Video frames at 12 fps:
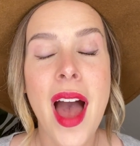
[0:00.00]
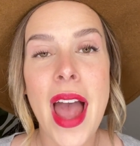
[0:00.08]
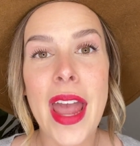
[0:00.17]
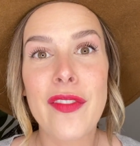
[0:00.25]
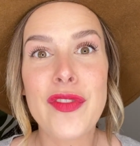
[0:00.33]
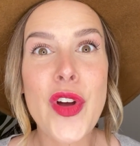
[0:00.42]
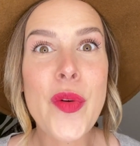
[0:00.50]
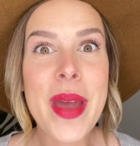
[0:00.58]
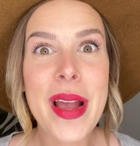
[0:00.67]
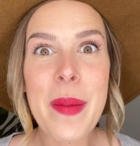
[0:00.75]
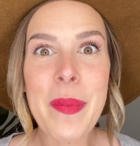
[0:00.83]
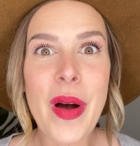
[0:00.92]
I have no
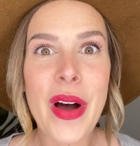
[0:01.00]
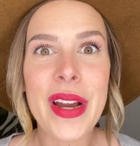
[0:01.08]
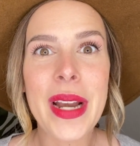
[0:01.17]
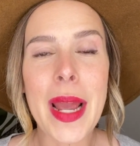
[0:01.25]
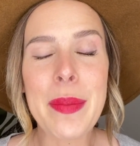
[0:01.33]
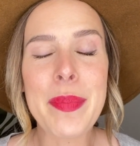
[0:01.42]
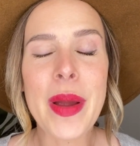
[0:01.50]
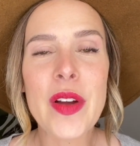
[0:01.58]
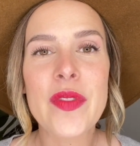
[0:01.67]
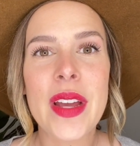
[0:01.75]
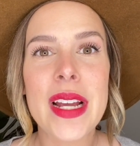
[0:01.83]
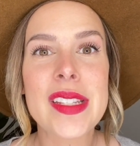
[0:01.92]
makeup on, I'm
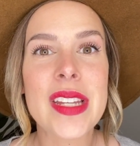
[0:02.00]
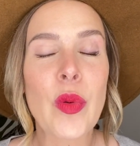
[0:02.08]
barefaced.